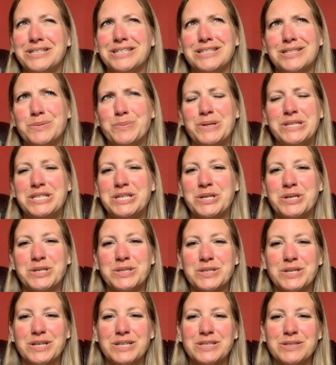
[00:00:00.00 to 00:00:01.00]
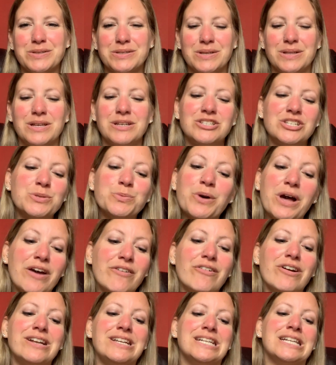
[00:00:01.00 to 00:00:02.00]
spicy couscous or something. Just
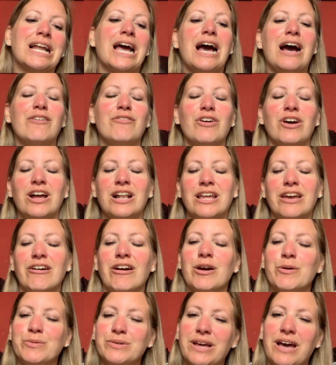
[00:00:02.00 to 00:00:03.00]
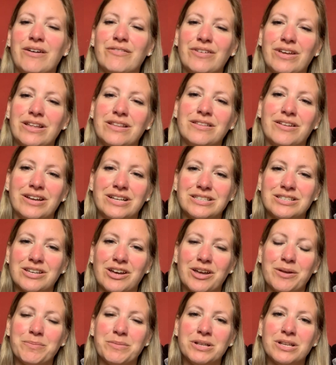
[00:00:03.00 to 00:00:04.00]
whatever I didn't have earlier I would have at night
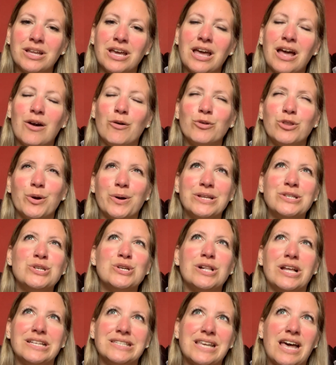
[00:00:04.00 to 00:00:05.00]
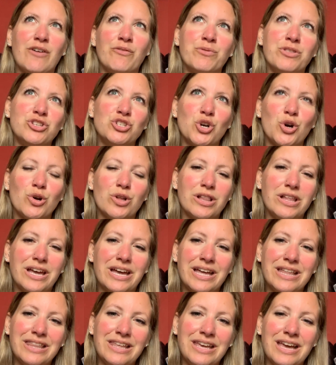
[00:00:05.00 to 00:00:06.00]
time. And although I do like to have the chocolate
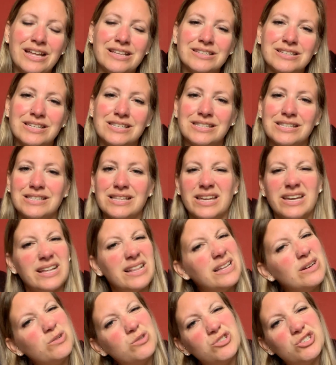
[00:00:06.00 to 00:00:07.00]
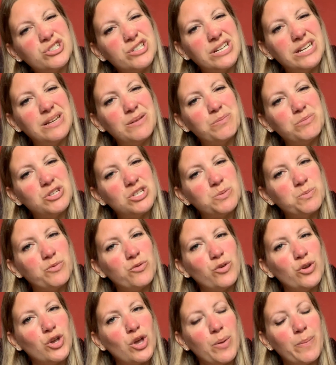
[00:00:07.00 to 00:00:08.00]
at the end because it's like a little treat just
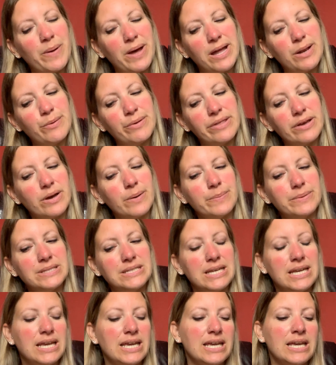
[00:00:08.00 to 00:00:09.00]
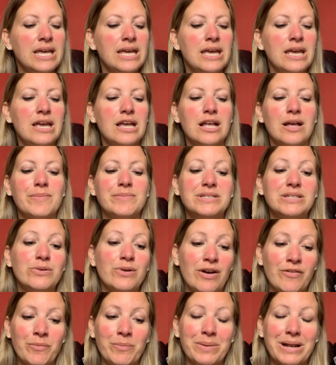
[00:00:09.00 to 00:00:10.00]
before you go to bed with a cup of tea, I'm still
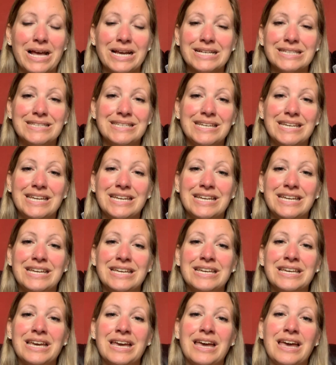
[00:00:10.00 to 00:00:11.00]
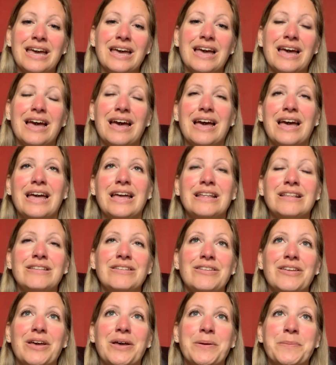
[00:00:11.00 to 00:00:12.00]
having black tea.
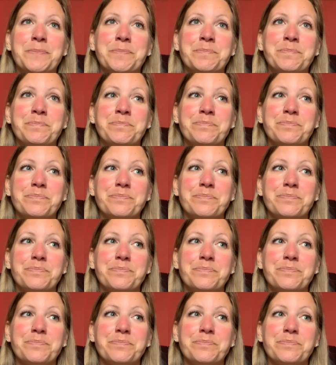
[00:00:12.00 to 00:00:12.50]
And